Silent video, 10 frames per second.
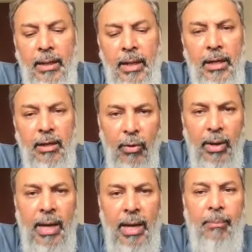And
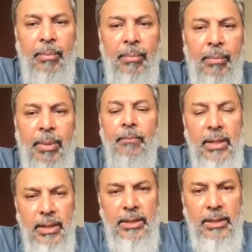if you are
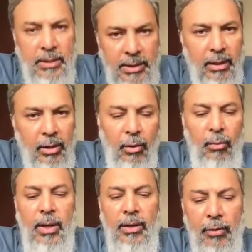happy, then
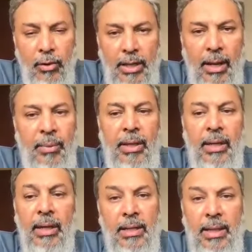tell the whole world. If you're not
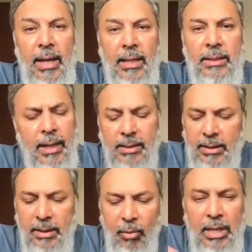happy, tell
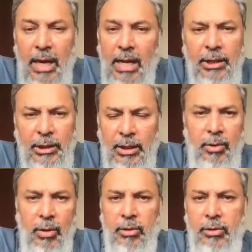us in the most
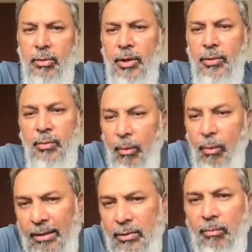harsh terms also,
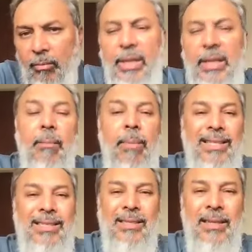because we want to be
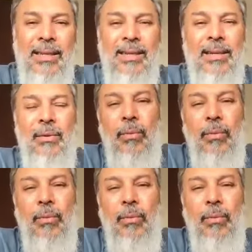the best.